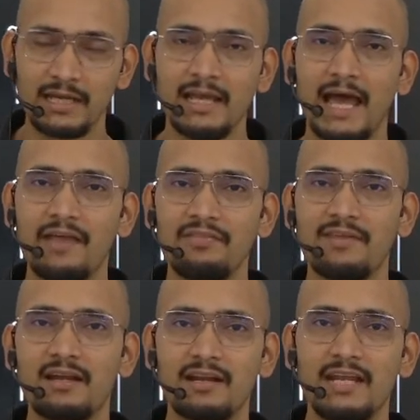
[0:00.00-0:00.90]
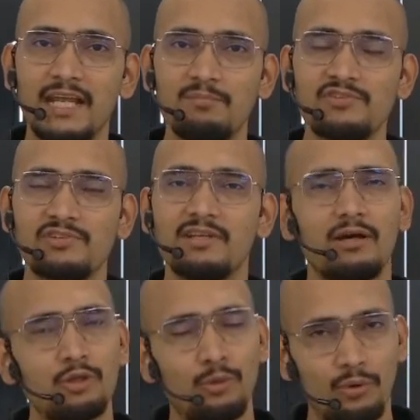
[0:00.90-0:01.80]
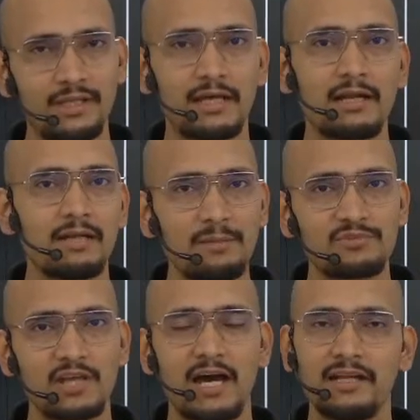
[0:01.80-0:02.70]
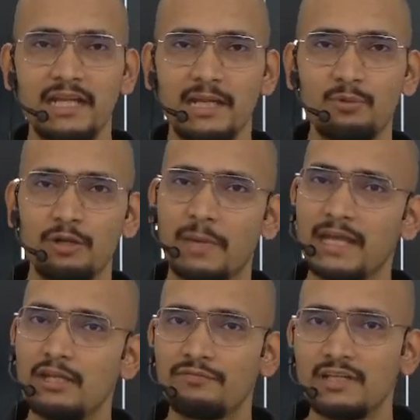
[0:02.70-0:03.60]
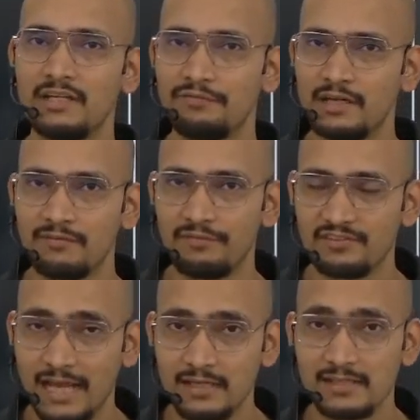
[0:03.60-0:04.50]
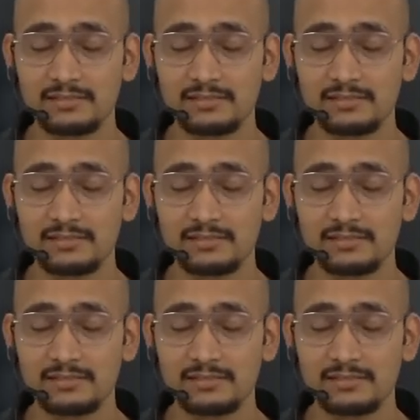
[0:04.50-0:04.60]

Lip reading: and their names, though their names are named on many of the different scientists.